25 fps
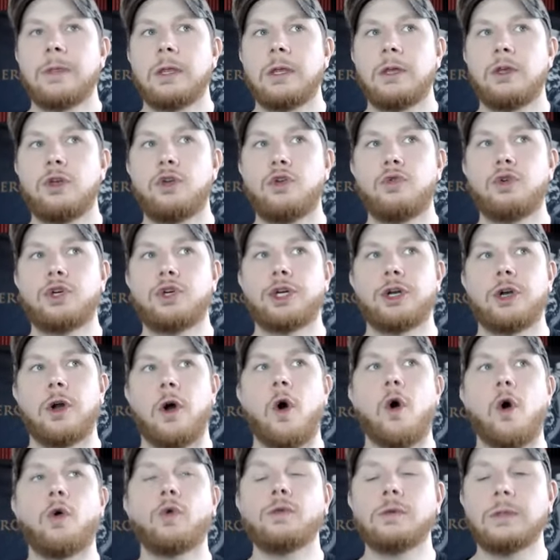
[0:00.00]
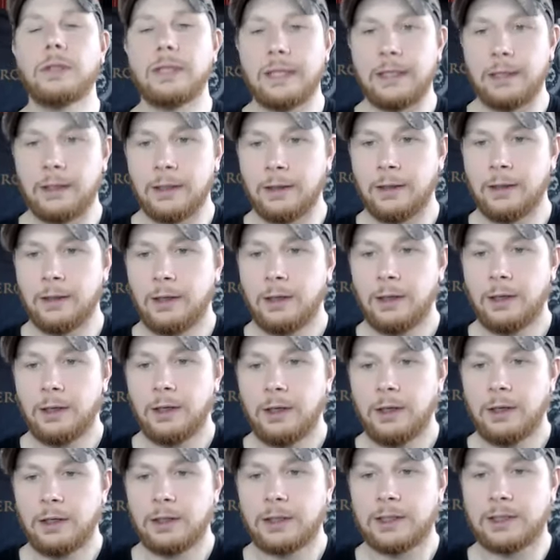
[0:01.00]
you should only
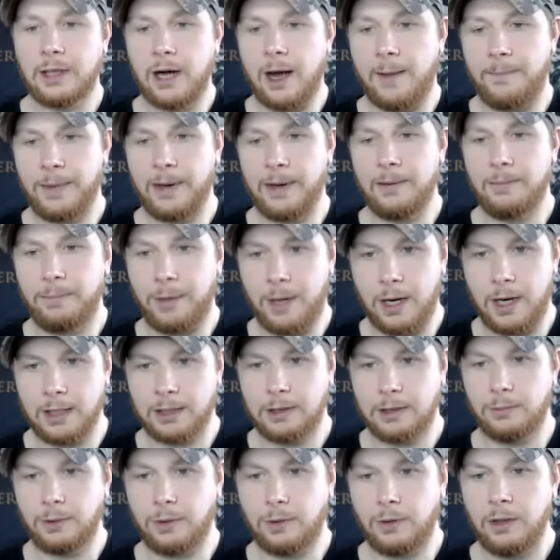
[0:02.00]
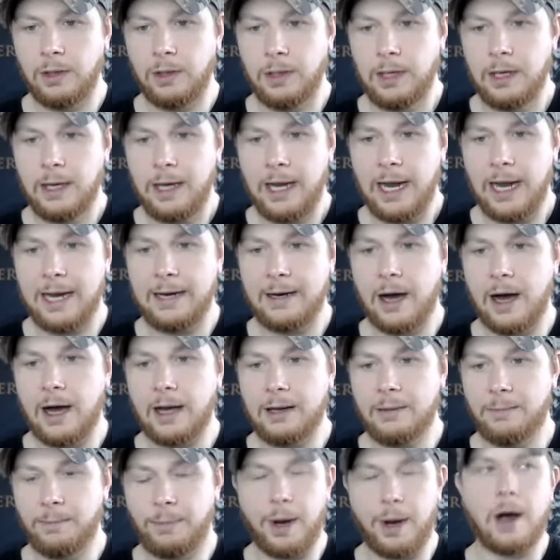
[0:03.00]
stop at impossible and
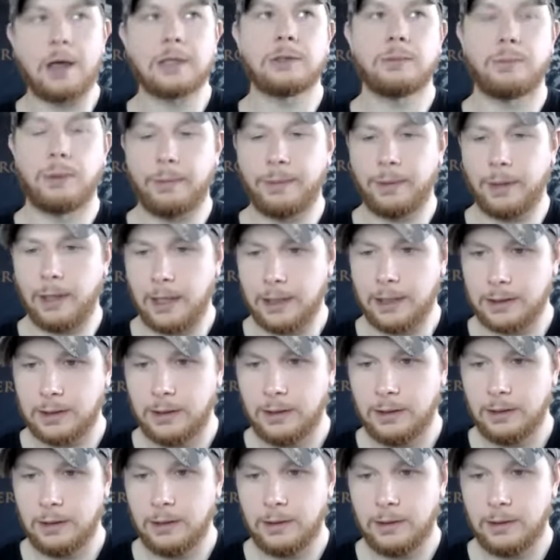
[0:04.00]
not impossible plus.